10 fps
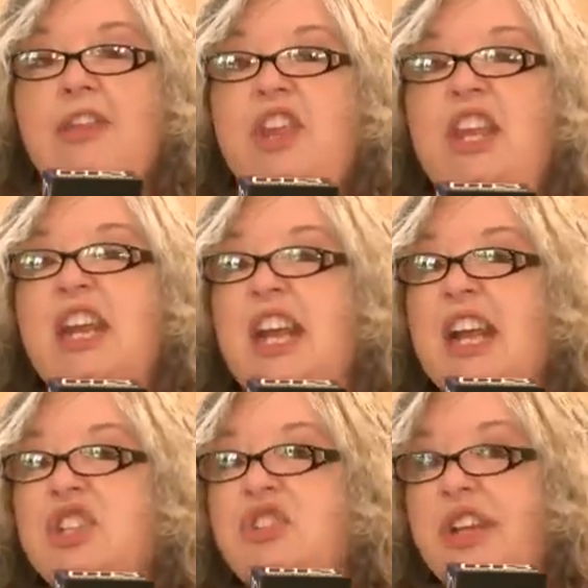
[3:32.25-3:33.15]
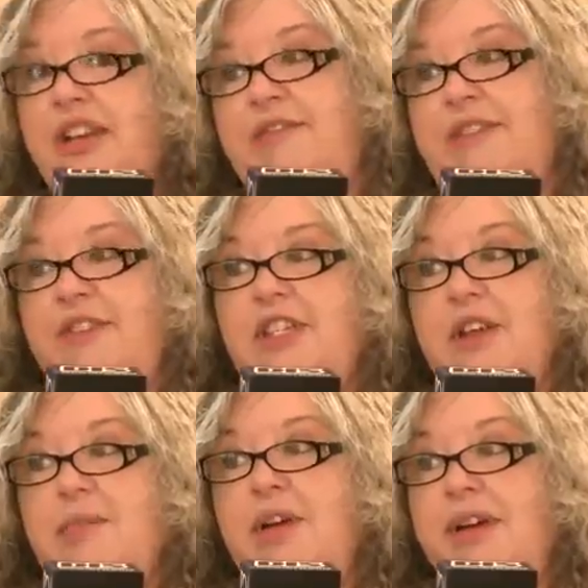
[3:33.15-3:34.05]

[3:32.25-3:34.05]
Then you get an extra gift if you stop by.